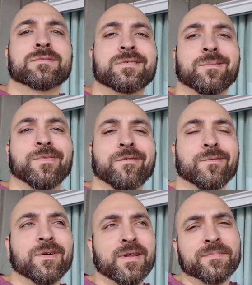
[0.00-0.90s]
What's up
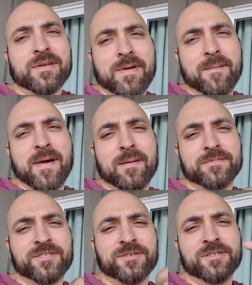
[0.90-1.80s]
everyone, I'm Tim
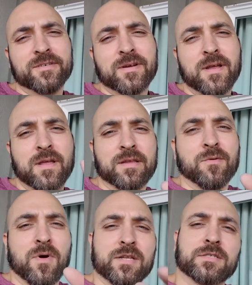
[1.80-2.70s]
Mom Jr. and
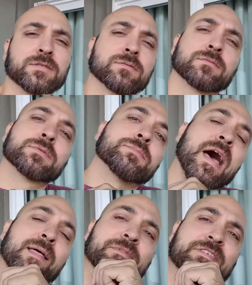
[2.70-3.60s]
you're watching
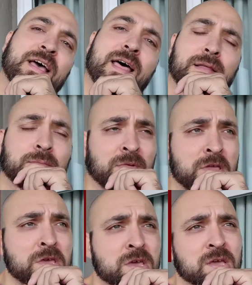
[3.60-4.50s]
Milam Asylum.
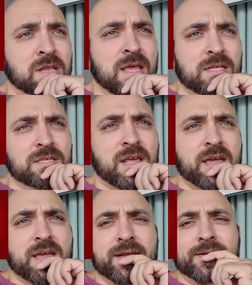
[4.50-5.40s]
Now
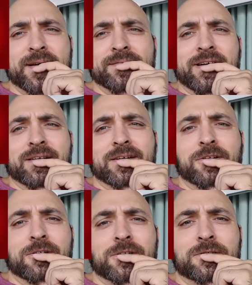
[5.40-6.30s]
today I don't have
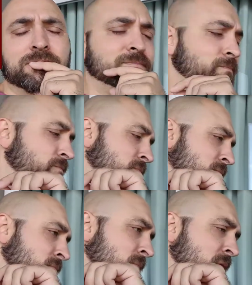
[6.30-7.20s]
alcohol.
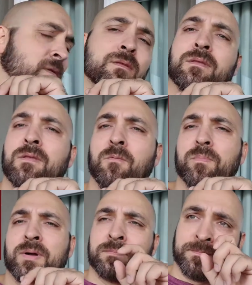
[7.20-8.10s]
Nope.